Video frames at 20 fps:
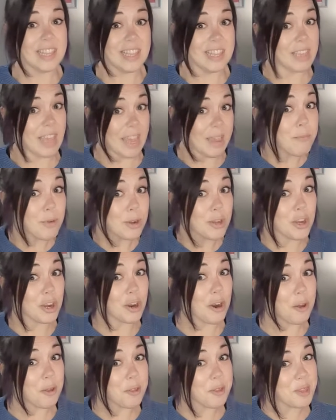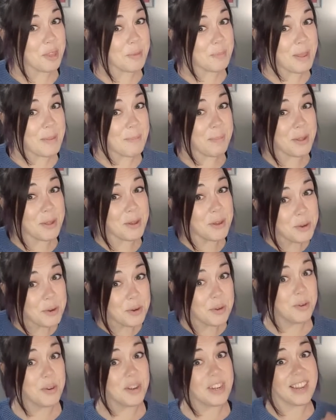Cambridge are also the people
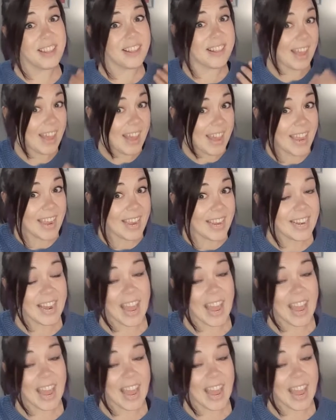who design